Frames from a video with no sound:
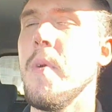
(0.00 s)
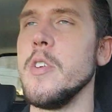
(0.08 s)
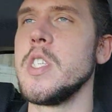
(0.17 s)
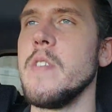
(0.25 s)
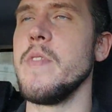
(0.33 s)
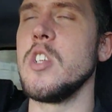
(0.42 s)

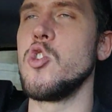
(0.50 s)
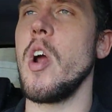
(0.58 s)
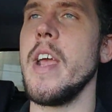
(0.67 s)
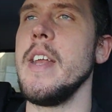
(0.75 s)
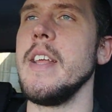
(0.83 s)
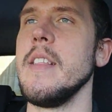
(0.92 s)
most of the
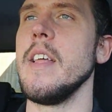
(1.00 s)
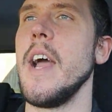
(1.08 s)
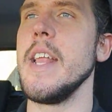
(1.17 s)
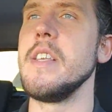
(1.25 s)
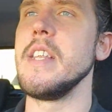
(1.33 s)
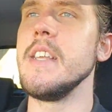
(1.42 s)
training that
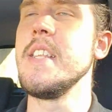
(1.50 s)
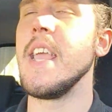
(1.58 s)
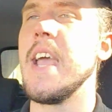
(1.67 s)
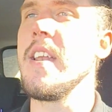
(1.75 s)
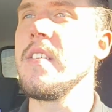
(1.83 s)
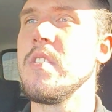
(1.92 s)
I did
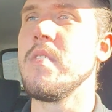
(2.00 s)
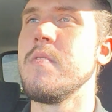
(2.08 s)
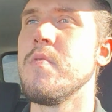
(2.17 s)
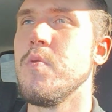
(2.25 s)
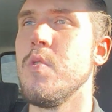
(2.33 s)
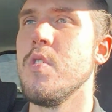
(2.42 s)
get
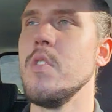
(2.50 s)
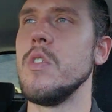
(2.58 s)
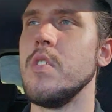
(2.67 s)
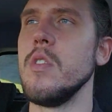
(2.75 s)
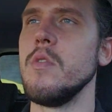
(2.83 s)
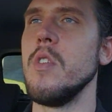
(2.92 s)

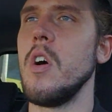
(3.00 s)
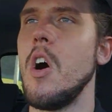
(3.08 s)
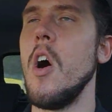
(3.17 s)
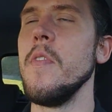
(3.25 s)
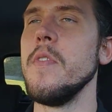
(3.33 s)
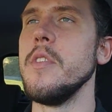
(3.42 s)

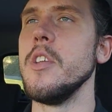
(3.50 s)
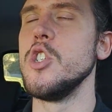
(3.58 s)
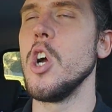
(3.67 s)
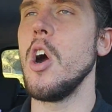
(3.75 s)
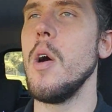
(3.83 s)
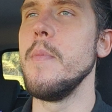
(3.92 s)
on the
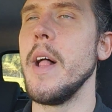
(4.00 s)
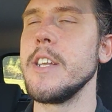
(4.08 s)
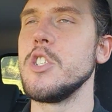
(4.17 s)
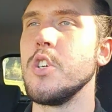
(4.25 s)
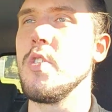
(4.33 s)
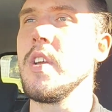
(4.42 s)
job,
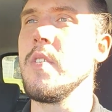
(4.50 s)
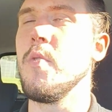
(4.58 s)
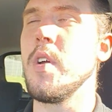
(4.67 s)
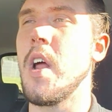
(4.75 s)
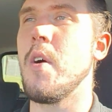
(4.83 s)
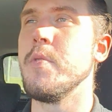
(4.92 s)
like during
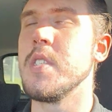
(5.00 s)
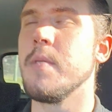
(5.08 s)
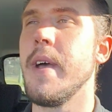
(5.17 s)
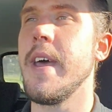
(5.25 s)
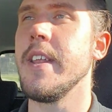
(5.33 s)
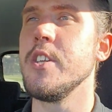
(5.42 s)
when I was the
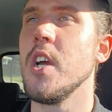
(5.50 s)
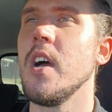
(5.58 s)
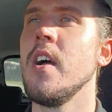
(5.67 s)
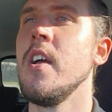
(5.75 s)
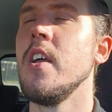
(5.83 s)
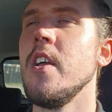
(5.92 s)

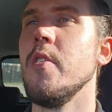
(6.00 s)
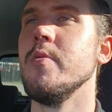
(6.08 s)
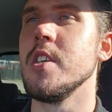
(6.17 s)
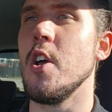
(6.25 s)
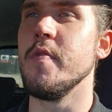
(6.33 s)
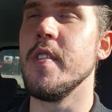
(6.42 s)
manager,
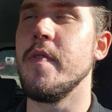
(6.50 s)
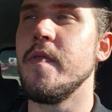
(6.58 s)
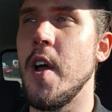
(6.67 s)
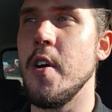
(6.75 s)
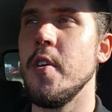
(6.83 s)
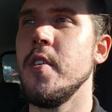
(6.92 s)
was over the
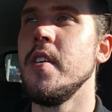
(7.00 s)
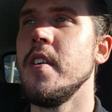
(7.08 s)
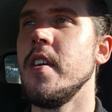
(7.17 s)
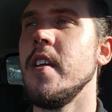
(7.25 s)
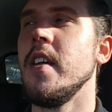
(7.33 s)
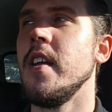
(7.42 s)
phone,
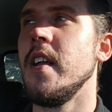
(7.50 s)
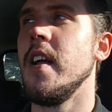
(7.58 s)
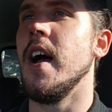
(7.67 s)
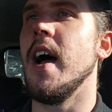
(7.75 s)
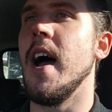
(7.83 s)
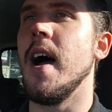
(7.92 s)

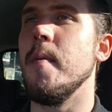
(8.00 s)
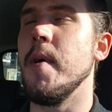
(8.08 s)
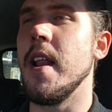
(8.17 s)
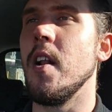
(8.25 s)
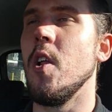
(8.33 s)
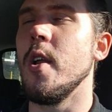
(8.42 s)
and
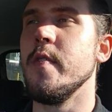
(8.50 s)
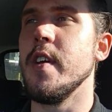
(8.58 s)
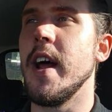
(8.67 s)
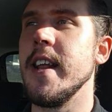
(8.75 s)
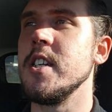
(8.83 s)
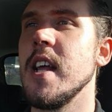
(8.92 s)
a lot of
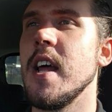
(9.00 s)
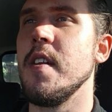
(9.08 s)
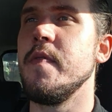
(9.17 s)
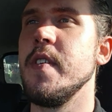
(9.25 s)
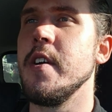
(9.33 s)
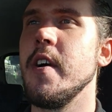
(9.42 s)
it I had
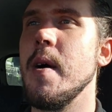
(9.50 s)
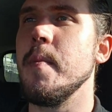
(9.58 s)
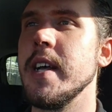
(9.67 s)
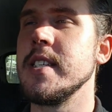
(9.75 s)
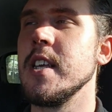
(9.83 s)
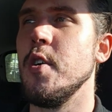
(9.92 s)
to figure out
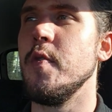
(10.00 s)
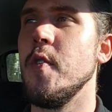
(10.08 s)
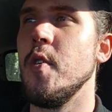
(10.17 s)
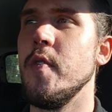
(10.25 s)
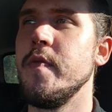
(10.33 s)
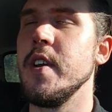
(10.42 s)
myself
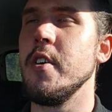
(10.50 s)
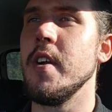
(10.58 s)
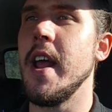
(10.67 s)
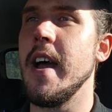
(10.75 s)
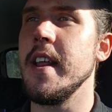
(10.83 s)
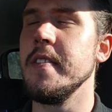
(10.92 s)
or figure
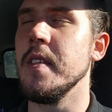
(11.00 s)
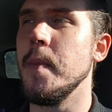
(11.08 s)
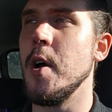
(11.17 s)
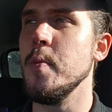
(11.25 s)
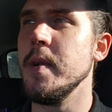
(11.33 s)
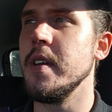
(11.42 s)
it out in the
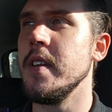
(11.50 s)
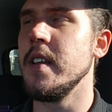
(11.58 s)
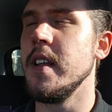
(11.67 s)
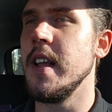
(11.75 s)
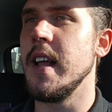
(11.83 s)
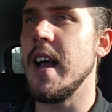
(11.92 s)
moment,
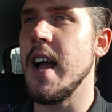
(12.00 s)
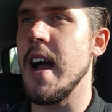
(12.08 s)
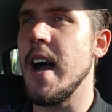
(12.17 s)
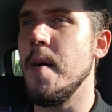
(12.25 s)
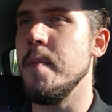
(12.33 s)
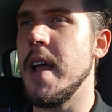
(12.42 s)

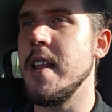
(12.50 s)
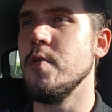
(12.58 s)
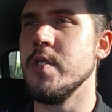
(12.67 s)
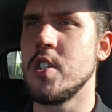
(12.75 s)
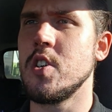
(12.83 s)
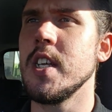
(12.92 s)
and it
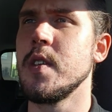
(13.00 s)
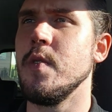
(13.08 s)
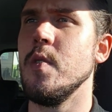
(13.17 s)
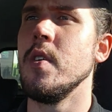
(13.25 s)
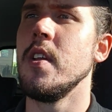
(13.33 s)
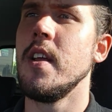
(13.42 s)
was
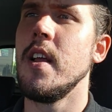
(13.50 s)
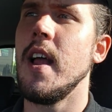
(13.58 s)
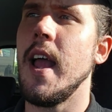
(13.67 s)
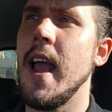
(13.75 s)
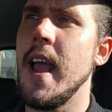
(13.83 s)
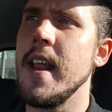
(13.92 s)
stressful,
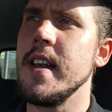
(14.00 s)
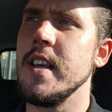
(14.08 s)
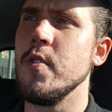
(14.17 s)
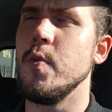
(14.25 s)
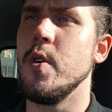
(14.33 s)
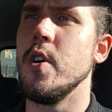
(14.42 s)
and
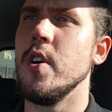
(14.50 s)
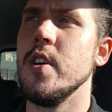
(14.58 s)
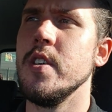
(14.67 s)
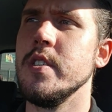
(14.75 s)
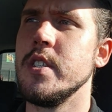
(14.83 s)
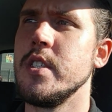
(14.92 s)
it
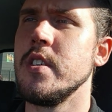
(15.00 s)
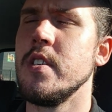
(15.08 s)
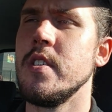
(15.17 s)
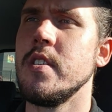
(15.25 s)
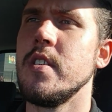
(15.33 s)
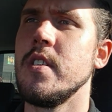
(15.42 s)
was
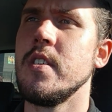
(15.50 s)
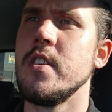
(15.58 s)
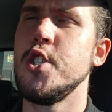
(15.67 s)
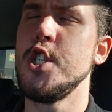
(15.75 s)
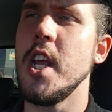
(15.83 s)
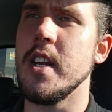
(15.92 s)

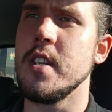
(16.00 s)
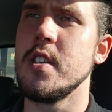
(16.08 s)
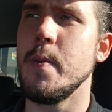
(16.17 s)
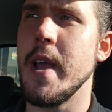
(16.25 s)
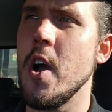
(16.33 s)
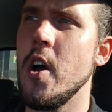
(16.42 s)
shit,
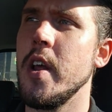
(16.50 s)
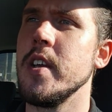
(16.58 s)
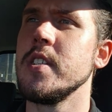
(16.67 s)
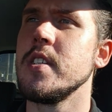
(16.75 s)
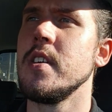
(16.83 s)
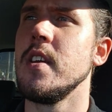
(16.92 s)
to be
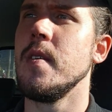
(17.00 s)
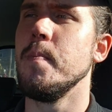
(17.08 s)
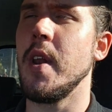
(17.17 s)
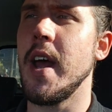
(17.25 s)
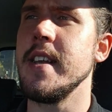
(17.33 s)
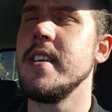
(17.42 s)
honest,
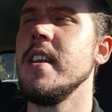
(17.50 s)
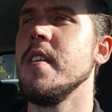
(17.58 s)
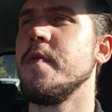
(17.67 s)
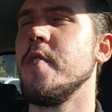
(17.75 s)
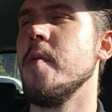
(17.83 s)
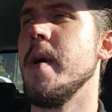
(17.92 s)
but I did
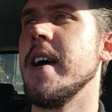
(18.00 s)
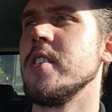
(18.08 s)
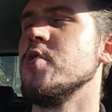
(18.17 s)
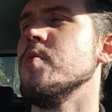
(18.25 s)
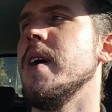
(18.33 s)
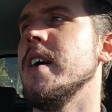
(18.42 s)
it for about
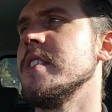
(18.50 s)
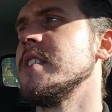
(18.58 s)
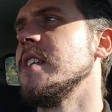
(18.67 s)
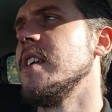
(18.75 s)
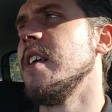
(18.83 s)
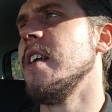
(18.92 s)
2
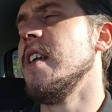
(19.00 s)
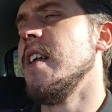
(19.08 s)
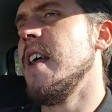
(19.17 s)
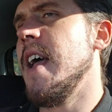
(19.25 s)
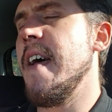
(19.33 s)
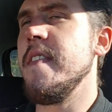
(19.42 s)
months.
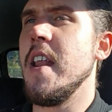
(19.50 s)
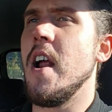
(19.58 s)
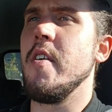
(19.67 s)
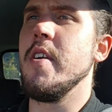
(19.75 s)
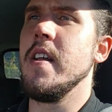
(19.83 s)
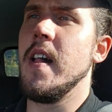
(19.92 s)
And then
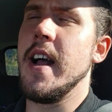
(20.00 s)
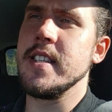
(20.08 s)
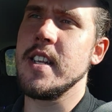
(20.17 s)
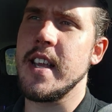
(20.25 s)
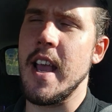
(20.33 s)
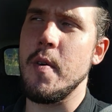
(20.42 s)
I
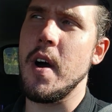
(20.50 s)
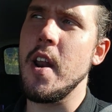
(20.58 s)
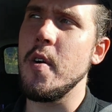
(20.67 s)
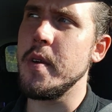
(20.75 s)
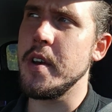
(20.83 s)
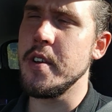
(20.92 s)
realized, okay, well, I
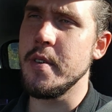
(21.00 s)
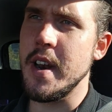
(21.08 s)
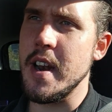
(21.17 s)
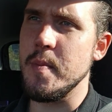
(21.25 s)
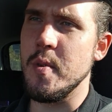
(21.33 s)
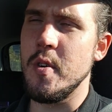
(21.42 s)
don't want to do it
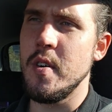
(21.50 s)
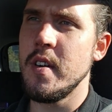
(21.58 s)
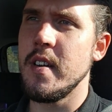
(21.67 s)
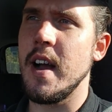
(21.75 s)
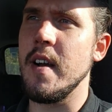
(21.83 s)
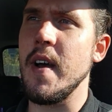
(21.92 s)
anymore.
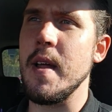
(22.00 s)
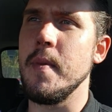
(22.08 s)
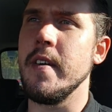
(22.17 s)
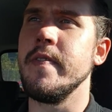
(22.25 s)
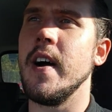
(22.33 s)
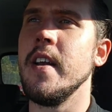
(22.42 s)
I've had
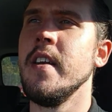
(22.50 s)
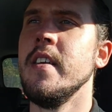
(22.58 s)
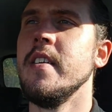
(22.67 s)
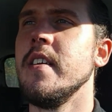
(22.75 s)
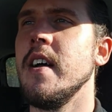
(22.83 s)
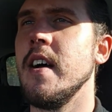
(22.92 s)
my fun.
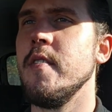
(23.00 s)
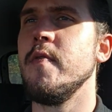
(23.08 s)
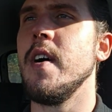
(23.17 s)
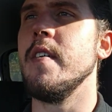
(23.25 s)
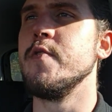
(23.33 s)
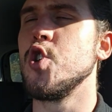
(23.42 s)

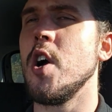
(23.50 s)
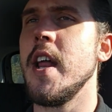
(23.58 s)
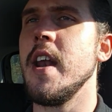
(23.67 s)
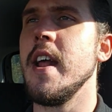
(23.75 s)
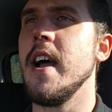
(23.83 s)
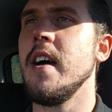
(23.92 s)
I've
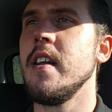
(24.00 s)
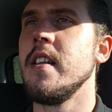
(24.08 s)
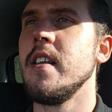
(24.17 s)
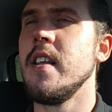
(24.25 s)
tried it out.